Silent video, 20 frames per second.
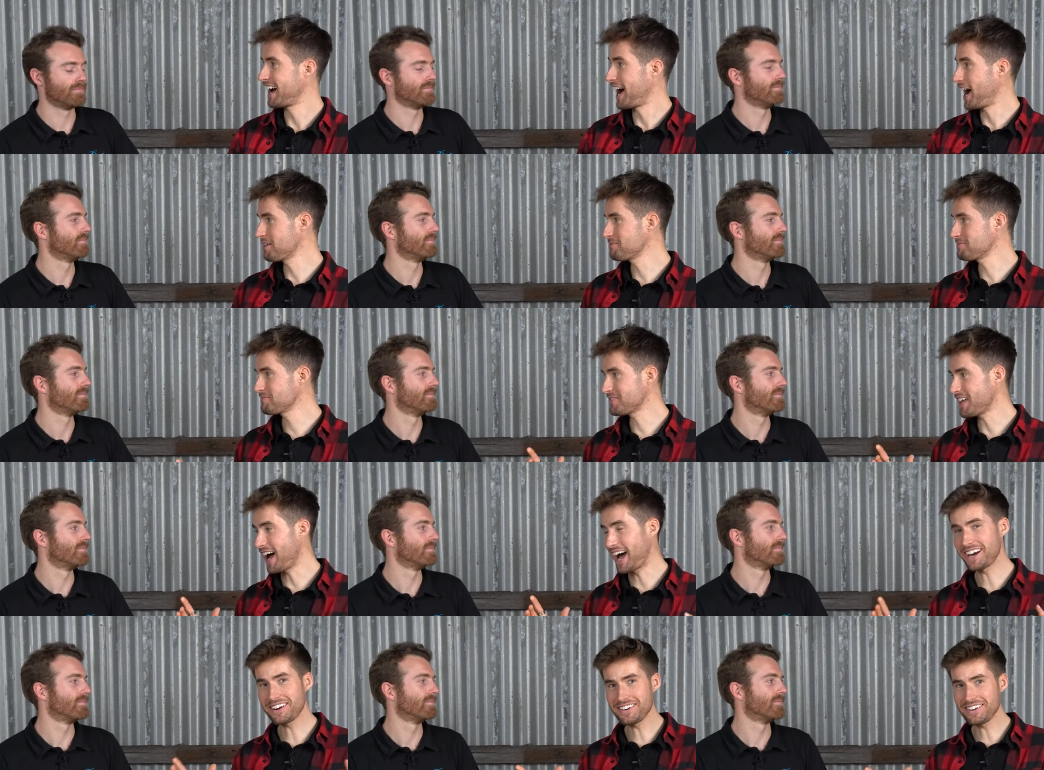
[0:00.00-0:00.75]
Speaker 1: I'm,
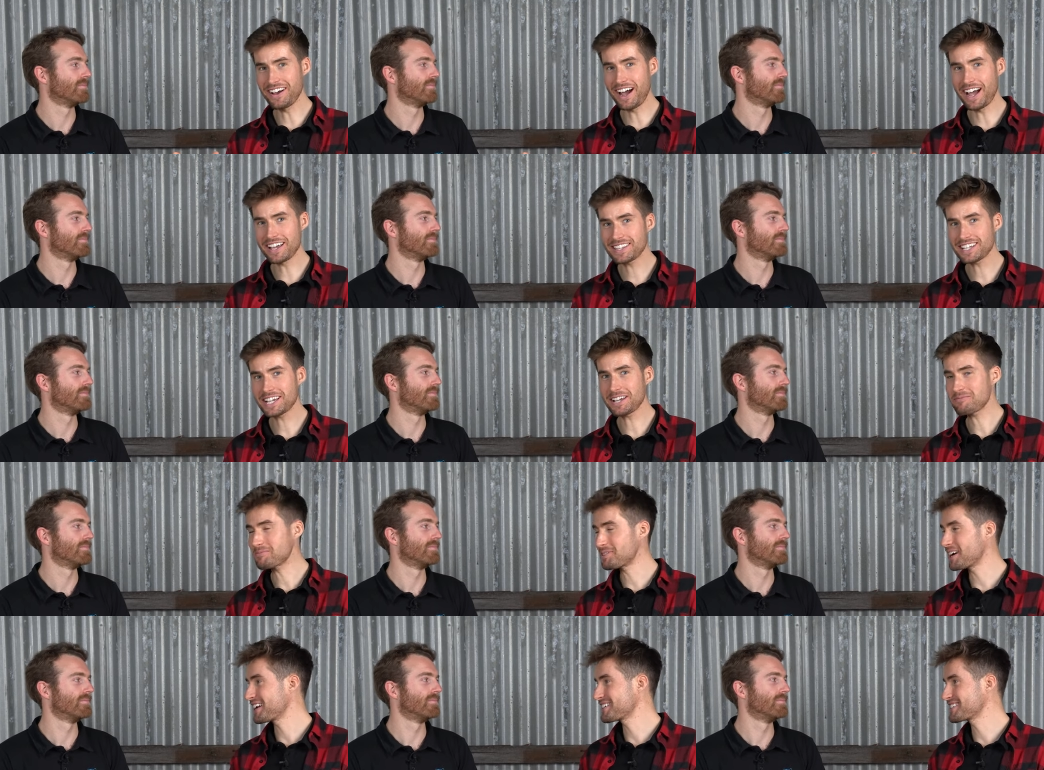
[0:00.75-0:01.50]
I don't know, I think I
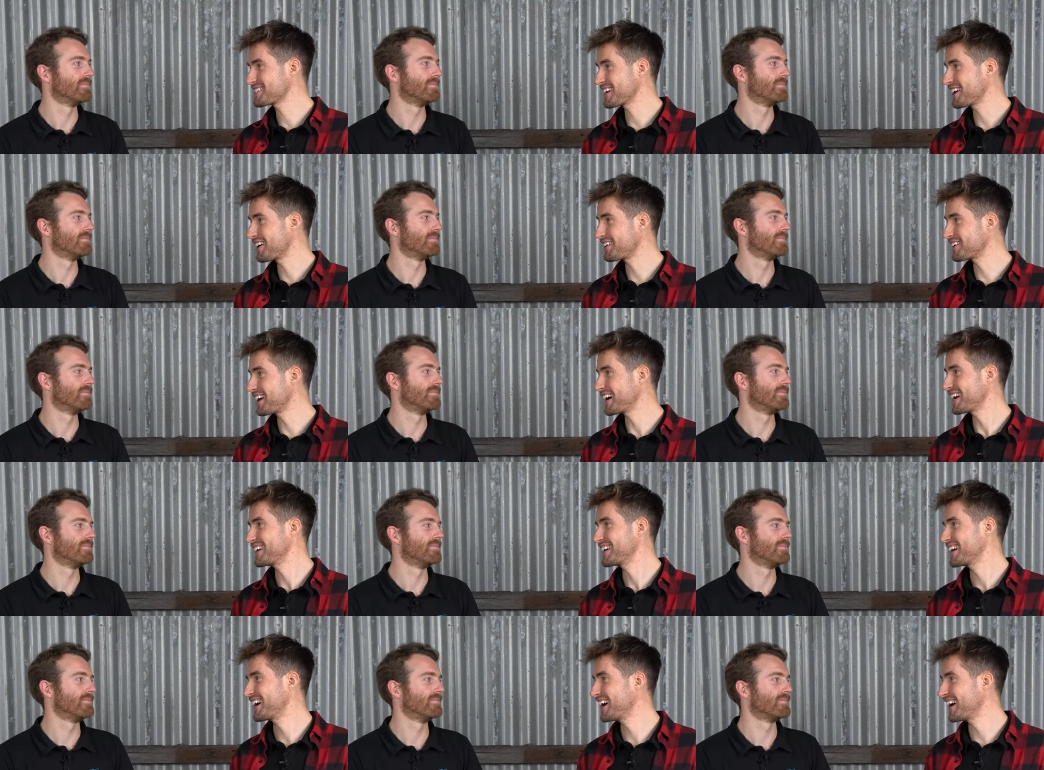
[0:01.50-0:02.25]
pronounced that all
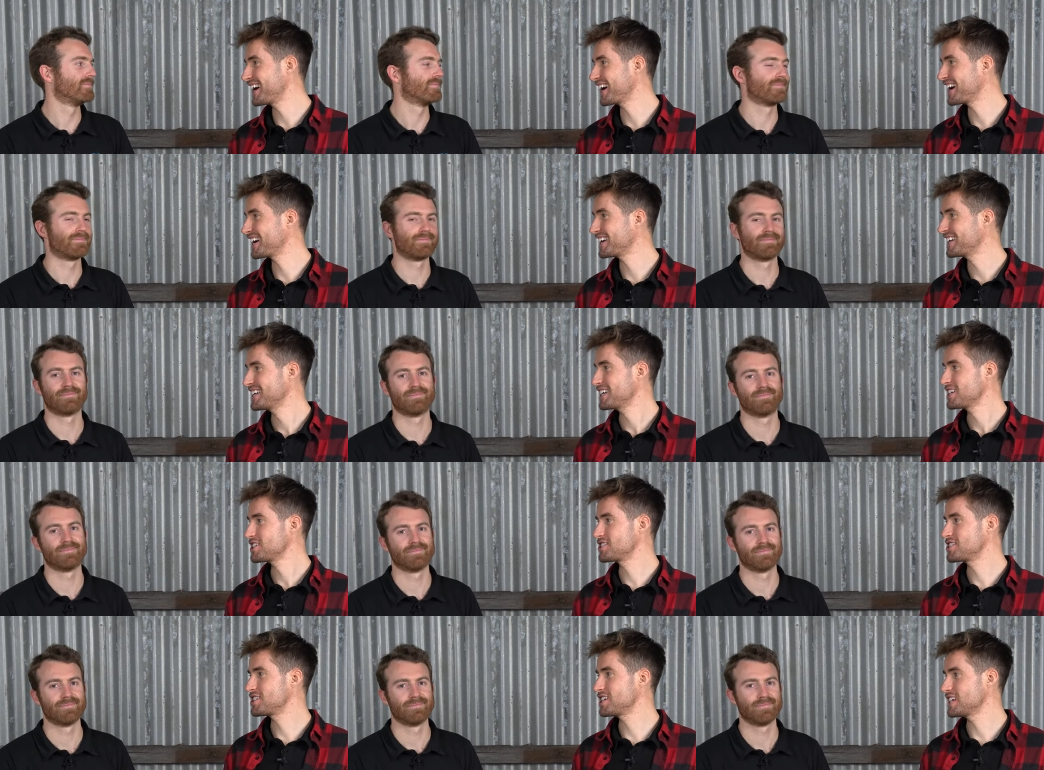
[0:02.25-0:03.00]
right. Uh,
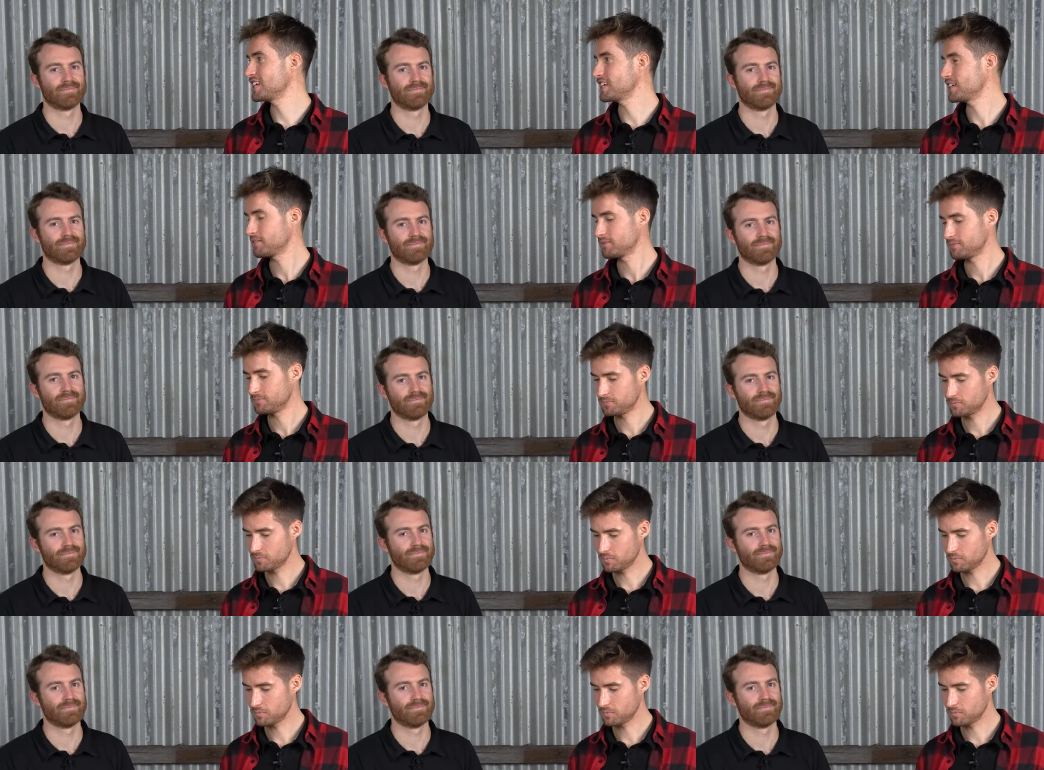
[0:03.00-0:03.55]
she